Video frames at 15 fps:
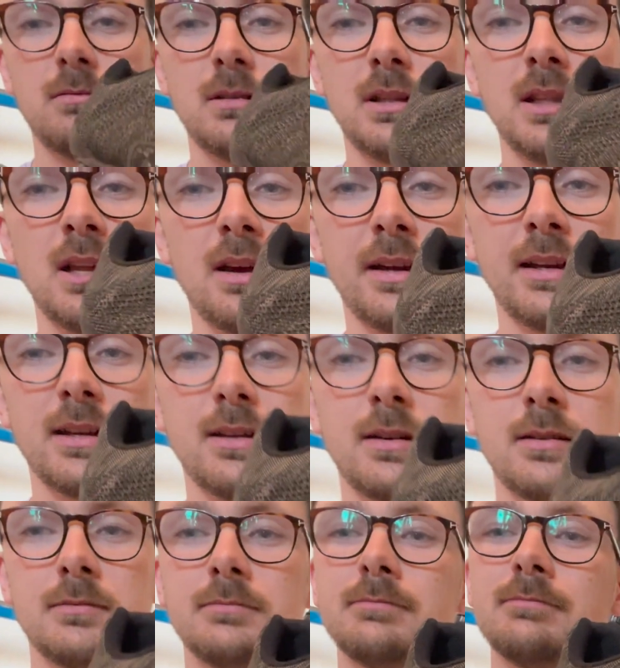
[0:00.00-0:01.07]
like
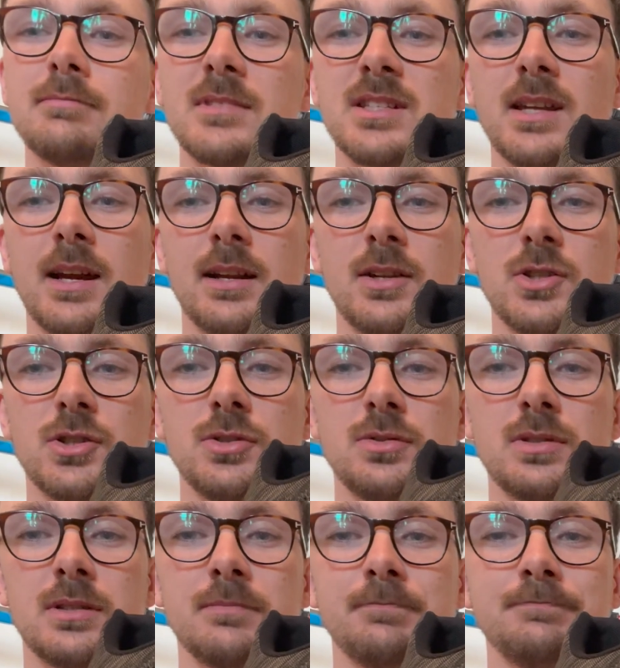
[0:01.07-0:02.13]
cycling
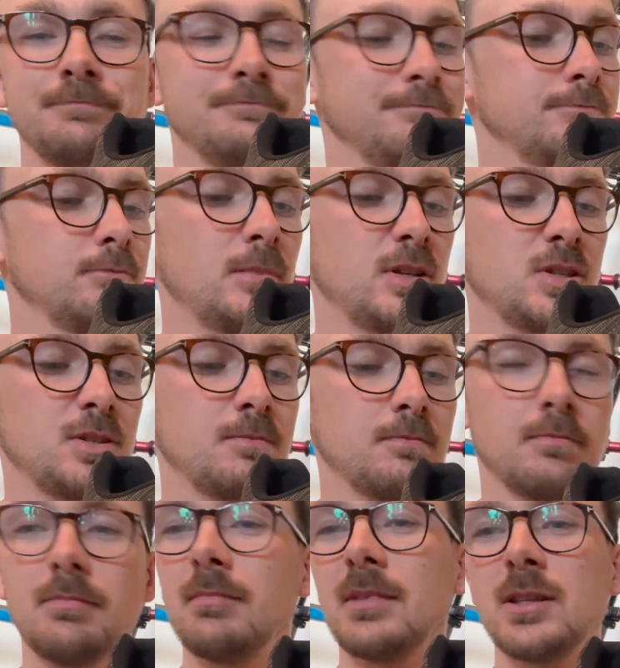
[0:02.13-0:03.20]
shoes, which
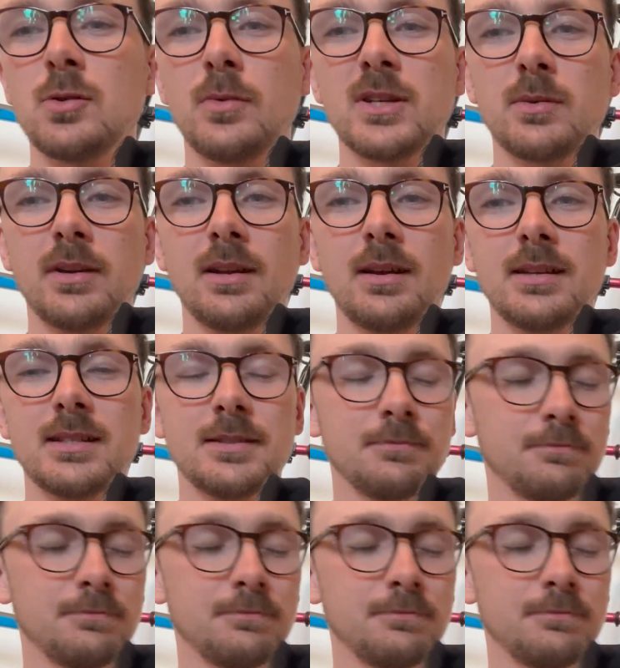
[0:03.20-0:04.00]
is always quite nice.